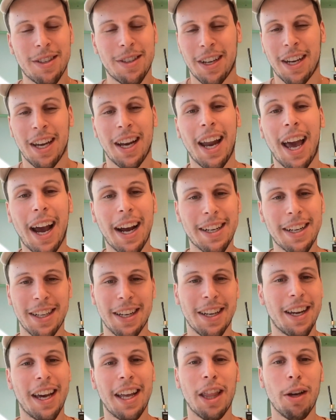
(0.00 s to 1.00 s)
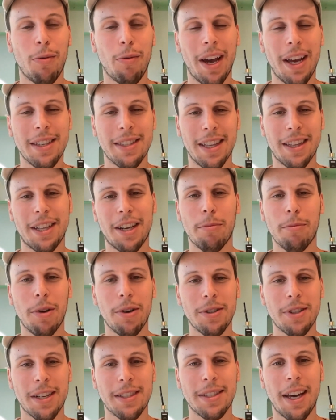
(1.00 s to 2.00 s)
connect in the ways that they're
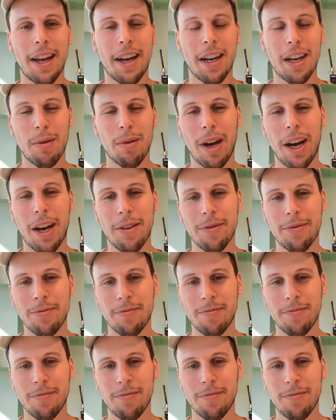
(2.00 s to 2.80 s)
most excited about.